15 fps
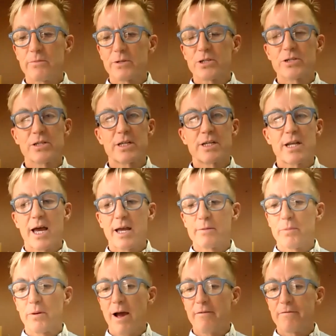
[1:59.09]
which is a
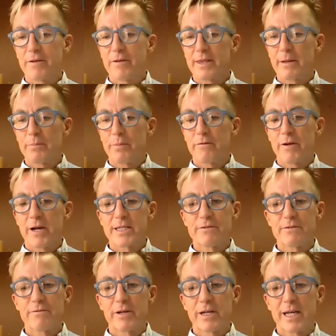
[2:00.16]
nonprofit that provides
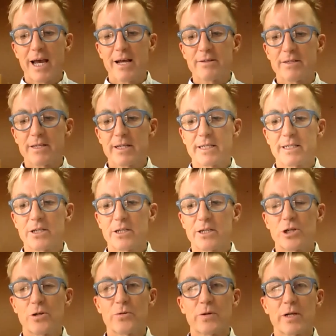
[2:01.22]
free counseling to
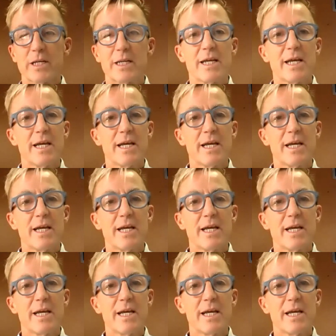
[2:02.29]
children